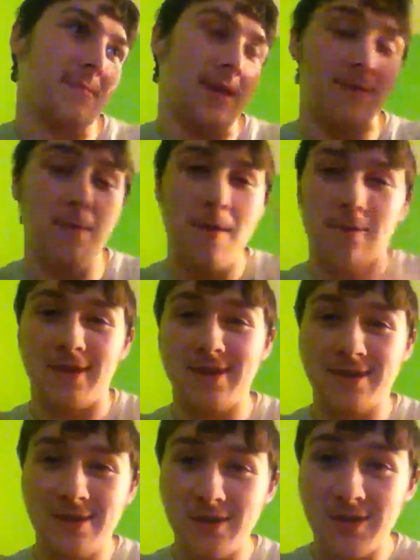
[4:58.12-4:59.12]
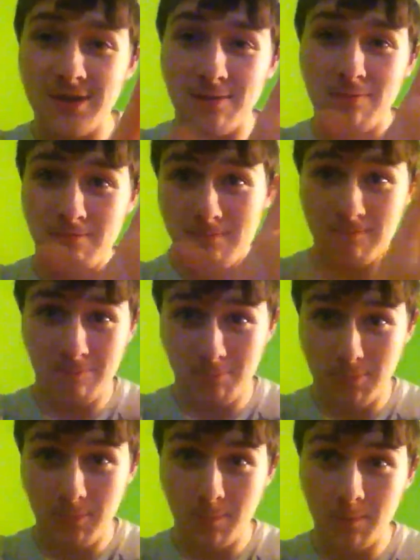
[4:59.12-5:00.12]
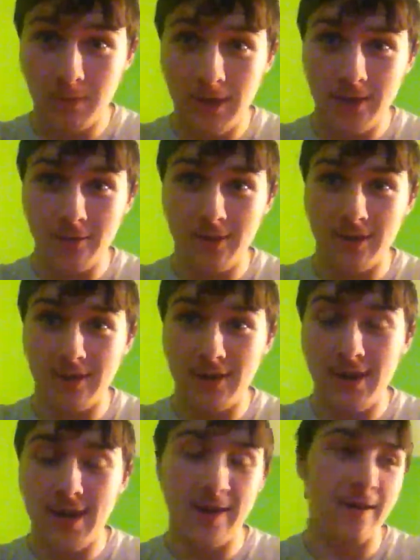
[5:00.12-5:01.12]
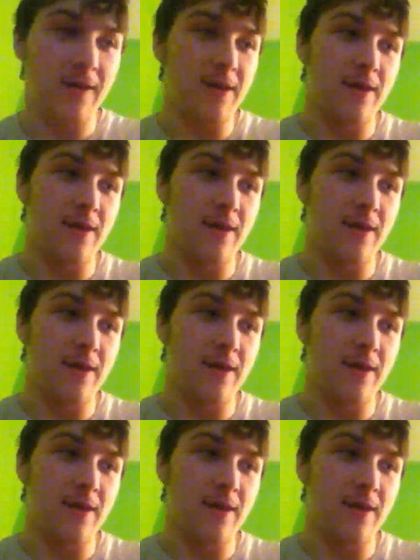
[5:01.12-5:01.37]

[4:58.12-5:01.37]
And remember, this is just a play out in your head.